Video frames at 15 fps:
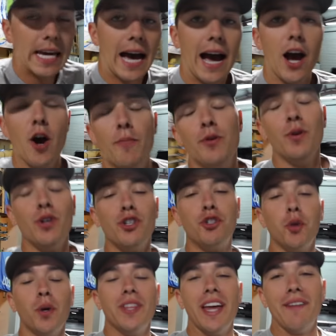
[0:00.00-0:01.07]
I hope you
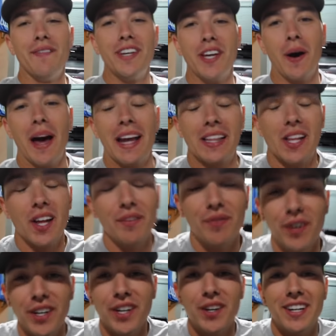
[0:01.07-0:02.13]
enjoyed that video. I had a lot of
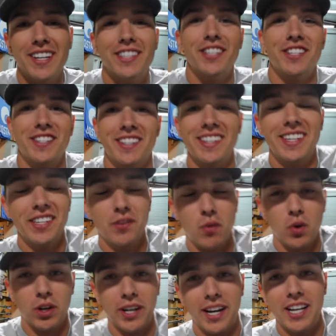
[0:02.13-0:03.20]
fun just getting to
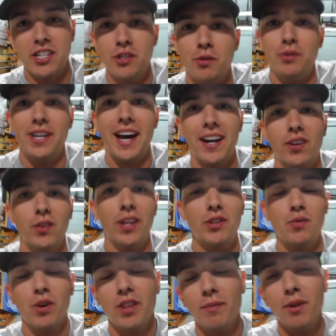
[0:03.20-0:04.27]
organize new tackle.
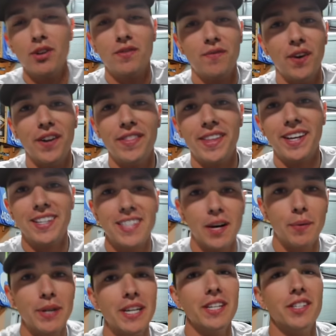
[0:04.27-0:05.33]
That's one of the most fun things
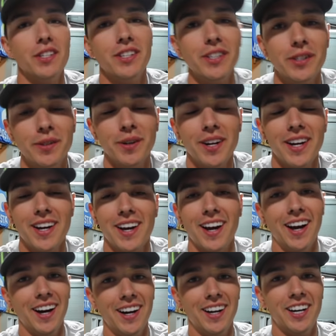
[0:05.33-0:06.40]
that we get to do
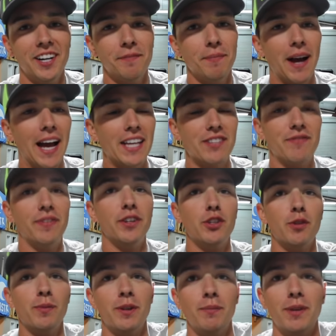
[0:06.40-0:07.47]
um, as
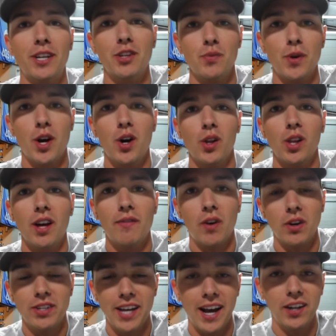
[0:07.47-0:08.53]
fishermen because we all love
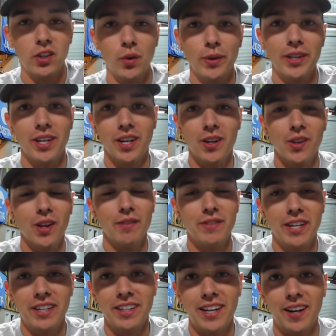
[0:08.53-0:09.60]
our tackle. We all love
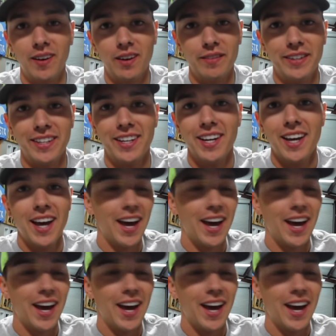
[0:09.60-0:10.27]
taking care of it.